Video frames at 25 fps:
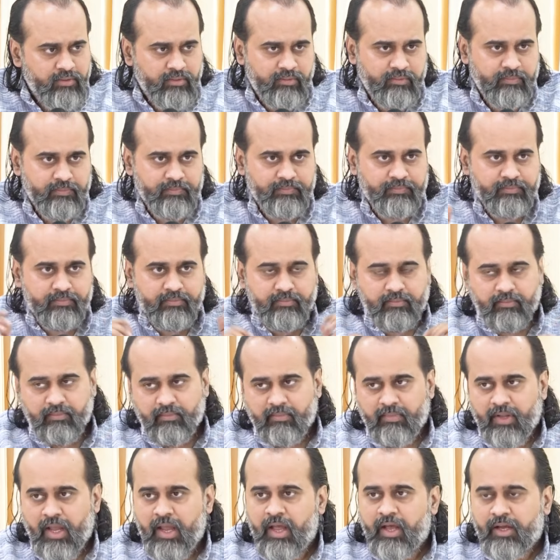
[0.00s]
No.
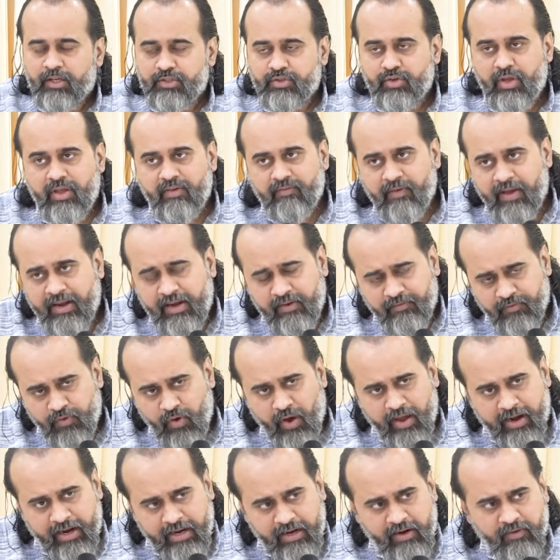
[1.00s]
So even if
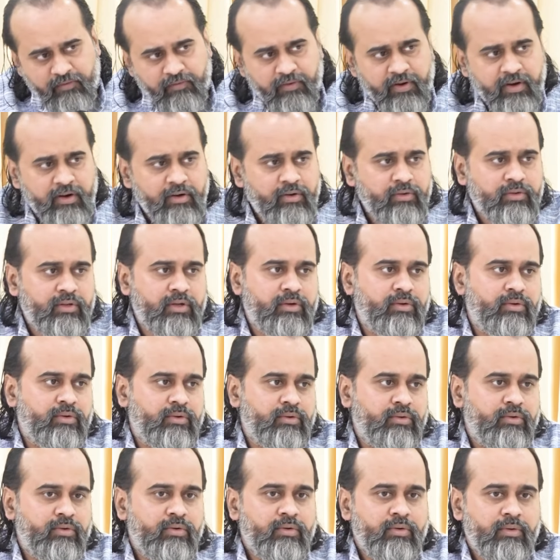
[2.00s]
you are indifferent to the
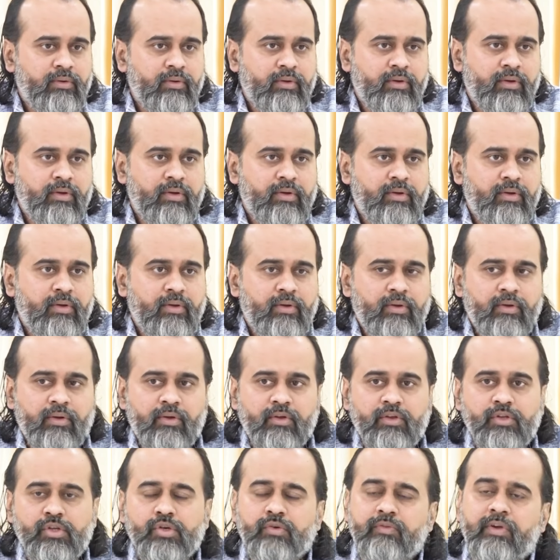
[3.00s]
Guru,
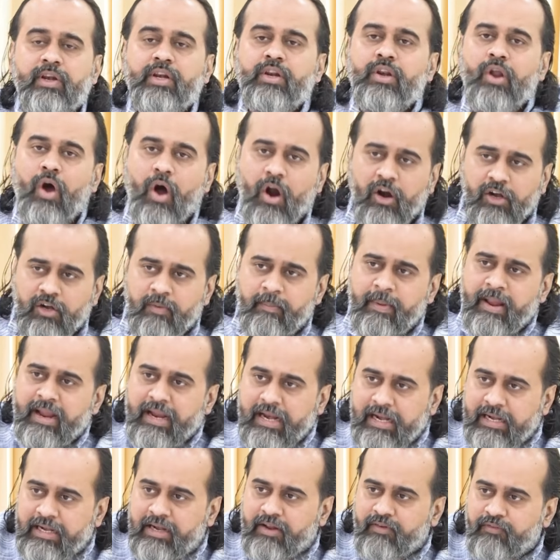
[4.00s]
you will not
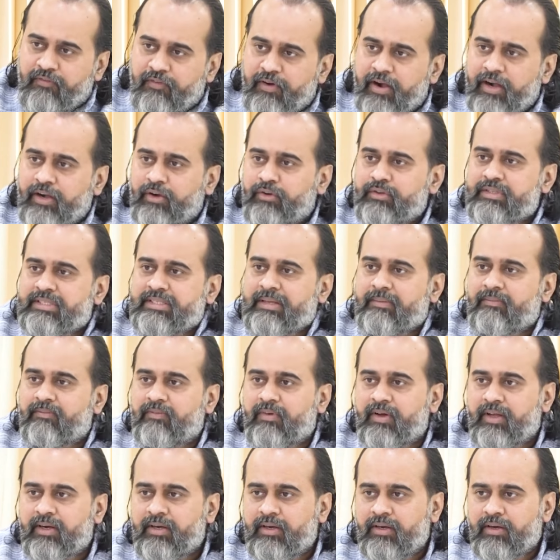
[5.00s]
be indifferent to
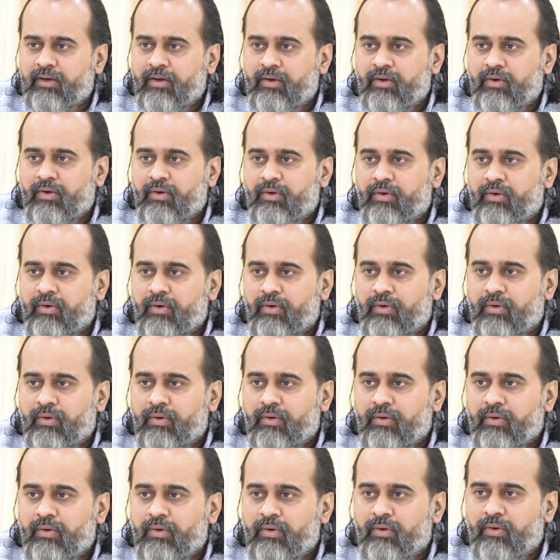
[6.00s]
someone
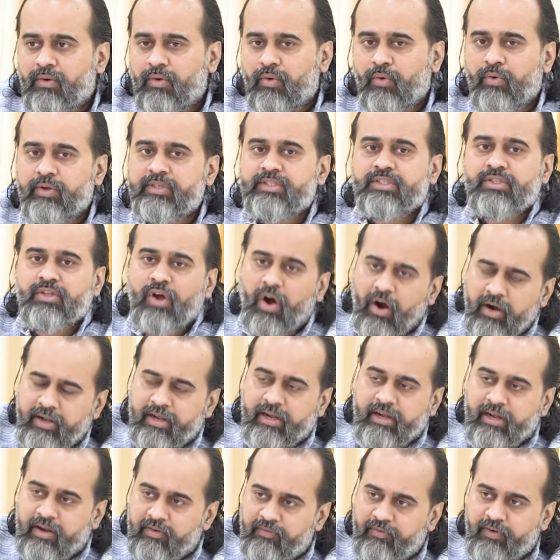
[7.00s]
who is not
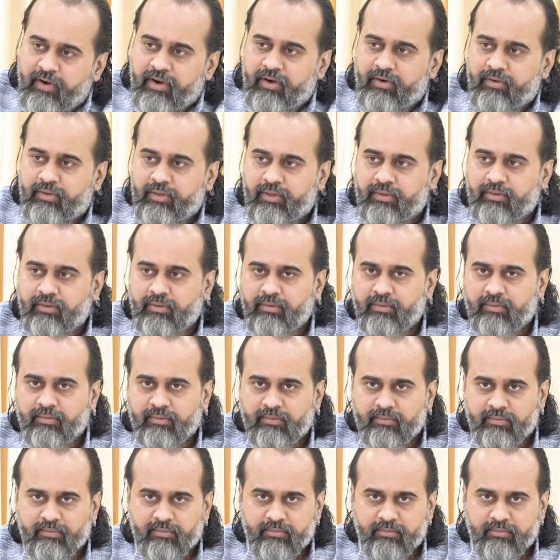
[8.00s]
indifferent to the Guru.